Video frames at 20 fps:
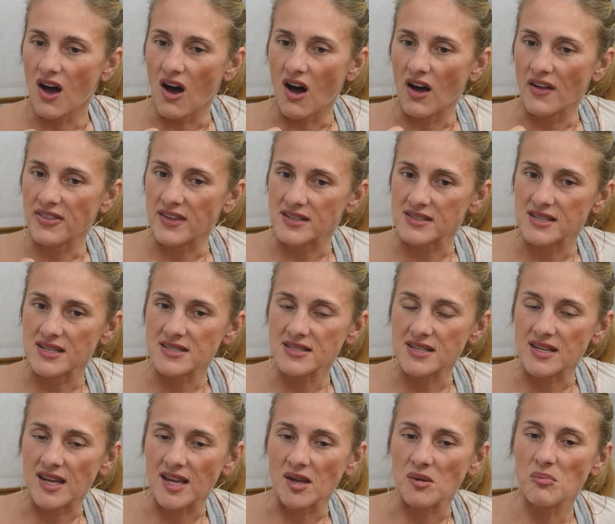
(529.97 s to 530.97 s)

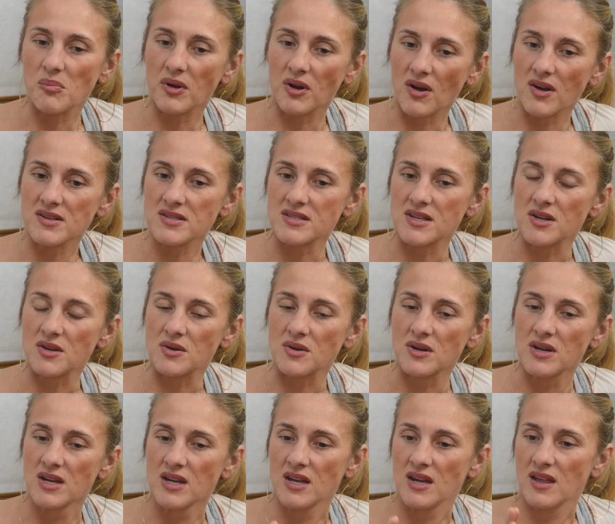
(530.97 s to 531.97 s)
authenticity, but
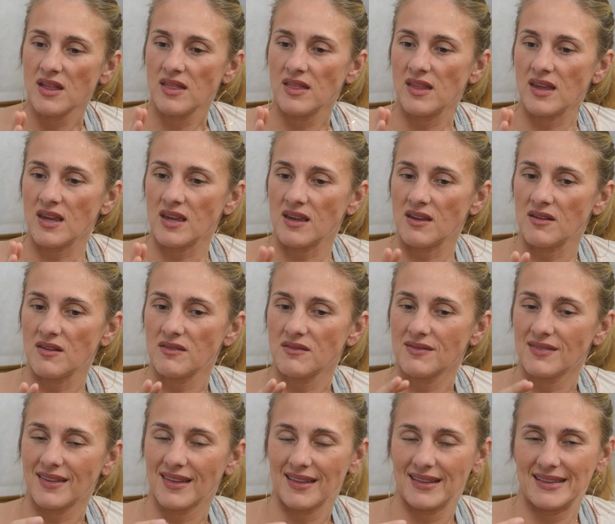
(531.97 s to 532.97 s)
also
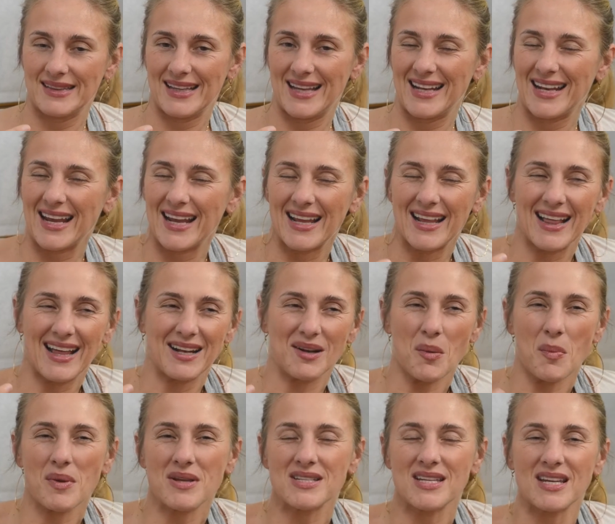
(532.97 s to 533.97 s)
and I
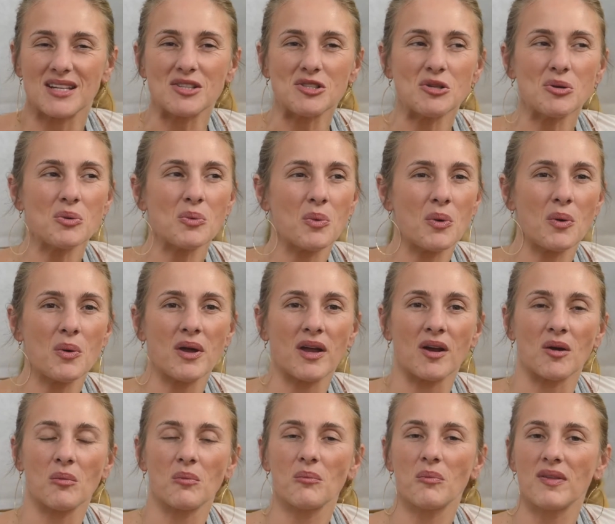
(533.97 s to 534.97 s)
don't mean to get too woo
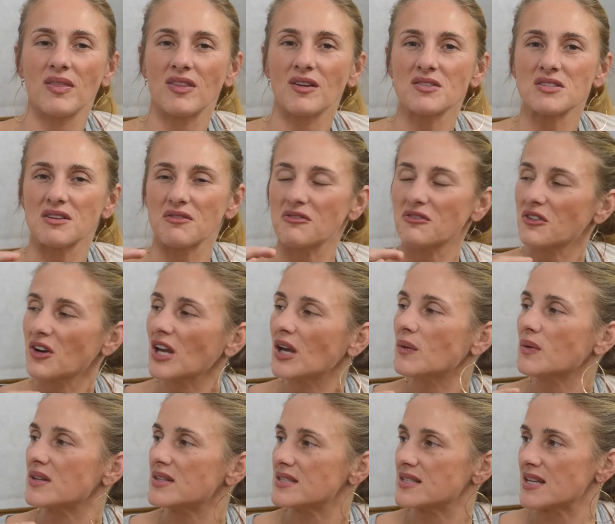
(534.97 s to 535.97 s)
here, but there's a
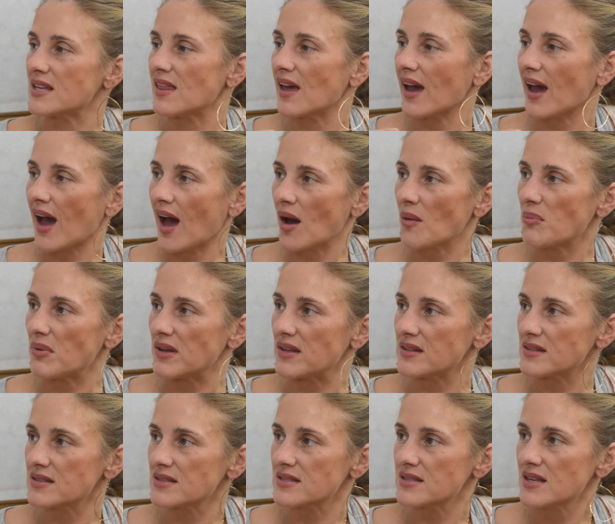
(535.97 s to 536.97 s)
frequency that
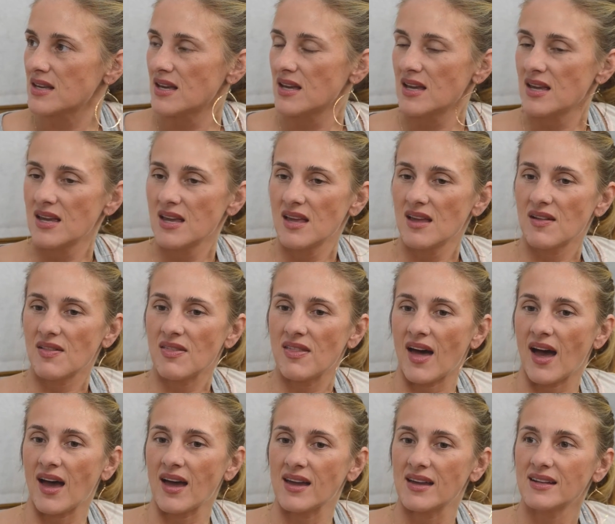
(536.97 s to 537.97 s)
happens
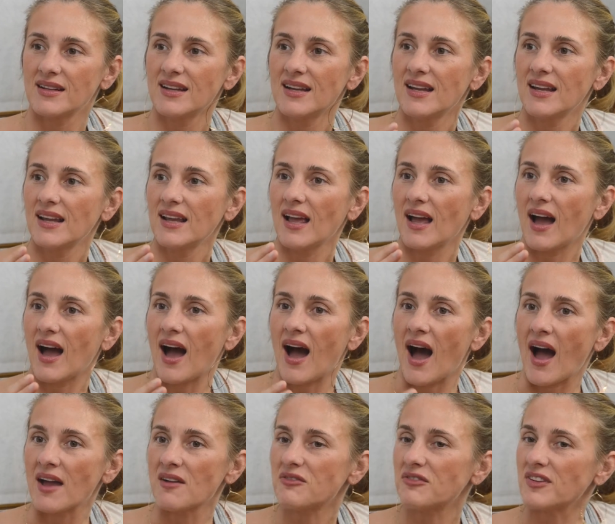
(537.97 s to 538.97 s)
that
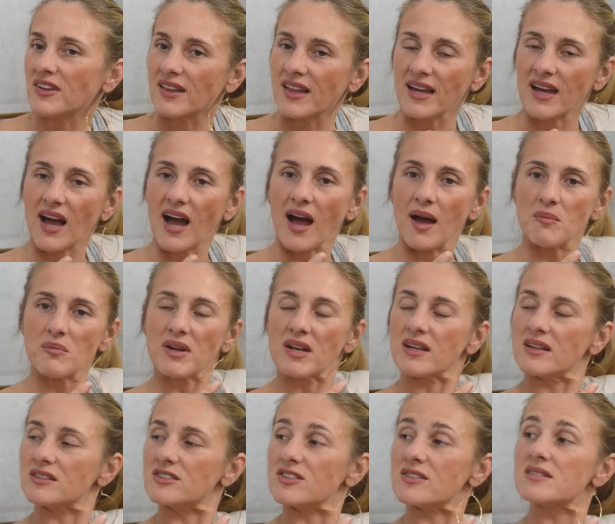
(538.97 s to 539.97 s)
I feel like I'm going
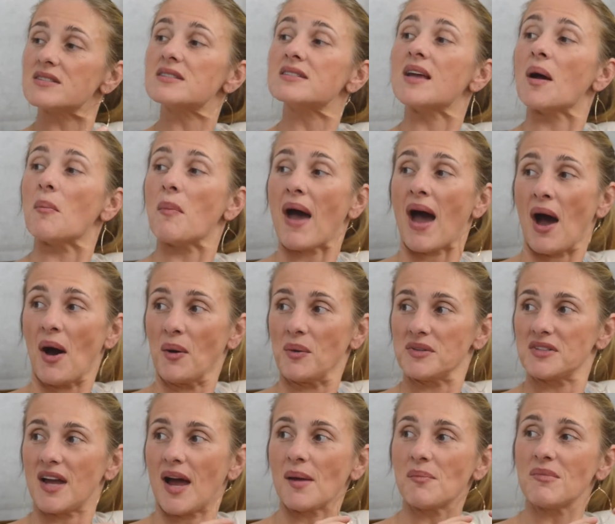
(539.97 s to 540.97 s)
to just step
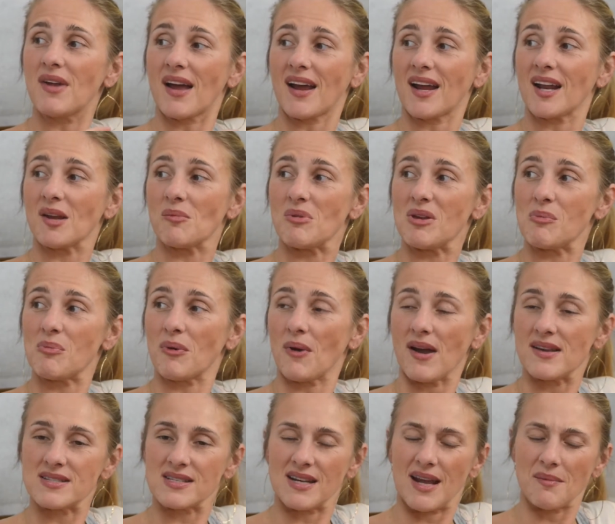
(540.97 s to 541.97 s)
out. I'm not going to be
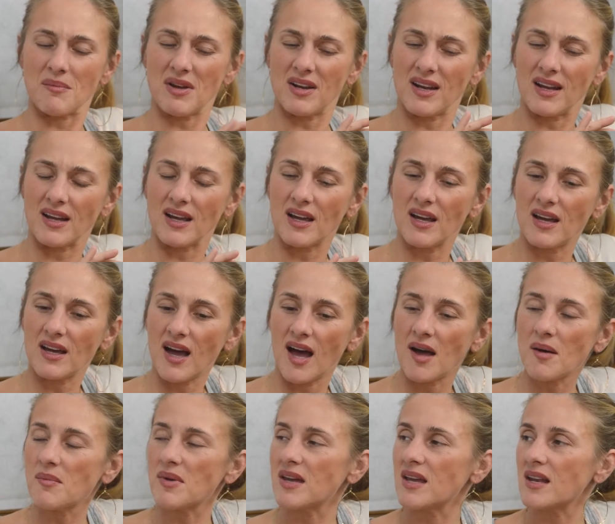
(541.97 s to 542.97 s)
present. I'm going to
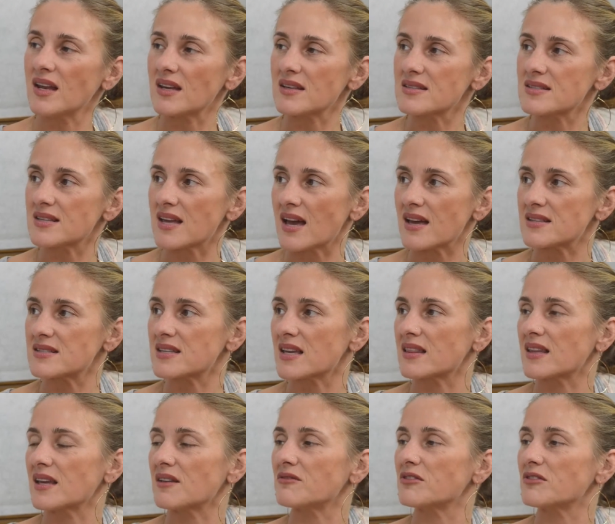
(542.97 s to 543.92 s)
come in, assess, get the